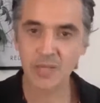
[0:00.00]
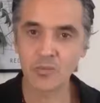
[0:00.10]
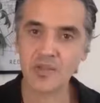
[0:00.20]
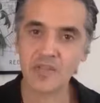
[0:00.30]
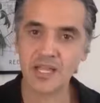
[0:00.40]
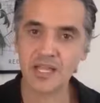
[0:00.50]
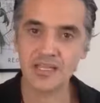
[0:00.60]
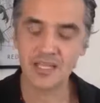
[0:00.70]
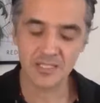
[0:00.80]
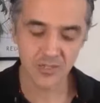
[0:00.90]
And one of the
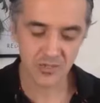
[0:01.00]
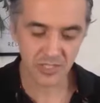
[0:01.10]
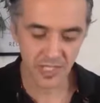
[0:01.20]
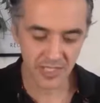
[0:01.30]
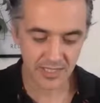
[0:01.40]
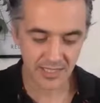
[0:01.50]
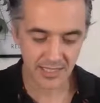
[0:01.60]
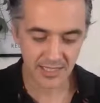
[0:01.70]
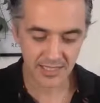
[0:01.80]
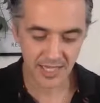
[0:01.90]
key things you're
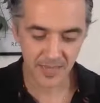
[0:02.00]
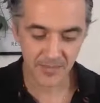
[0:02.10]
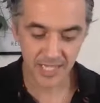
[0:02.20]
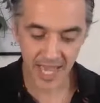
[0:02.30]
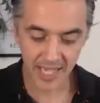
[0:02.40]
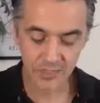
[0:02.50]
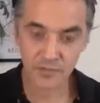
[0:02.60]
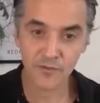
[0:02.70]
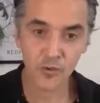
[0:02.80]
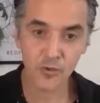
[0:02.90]
suggesting is
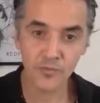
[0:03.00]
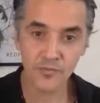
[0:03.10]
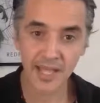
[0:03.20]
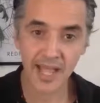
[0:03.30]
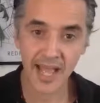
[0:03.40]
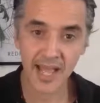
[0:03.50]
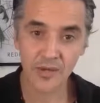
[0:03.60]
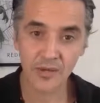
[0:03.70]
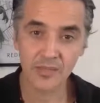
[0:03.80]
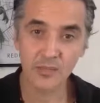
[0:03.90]
tax reform.
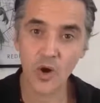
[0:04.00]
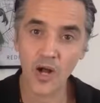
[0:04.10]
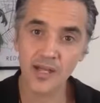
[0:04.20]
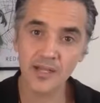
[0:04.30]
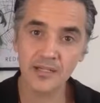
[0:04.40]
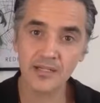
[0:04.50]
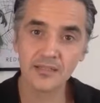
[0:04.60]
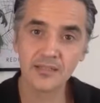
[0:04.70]
How and why?